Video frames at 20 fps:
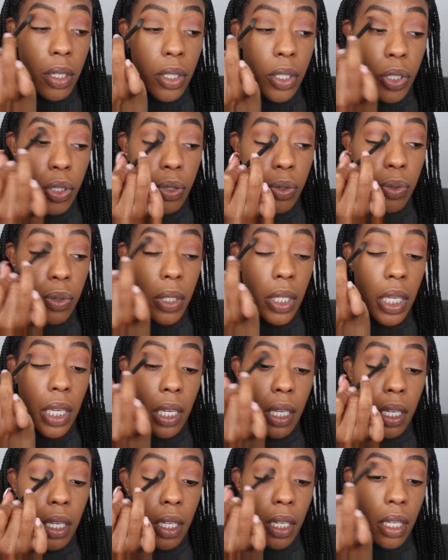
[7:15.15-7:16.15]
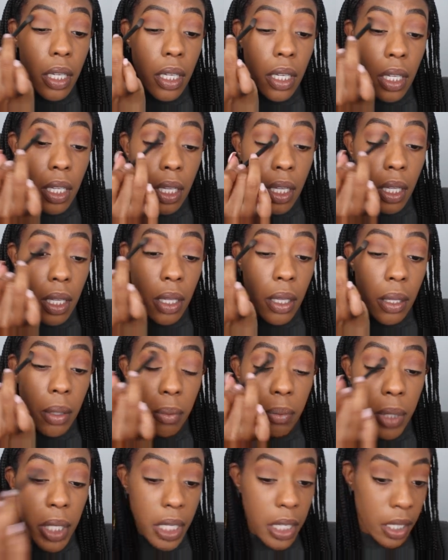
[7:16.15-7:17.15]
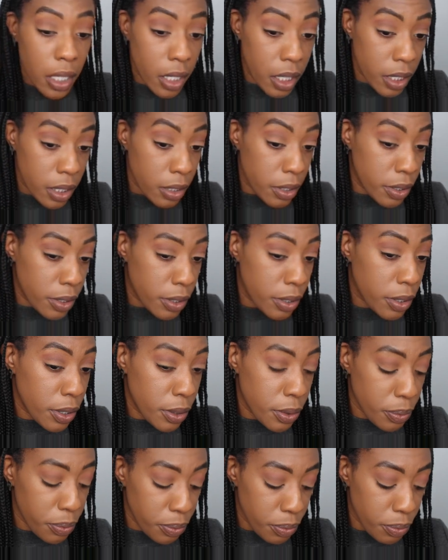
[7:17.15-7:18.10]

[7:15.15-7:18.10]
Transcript: truly. Because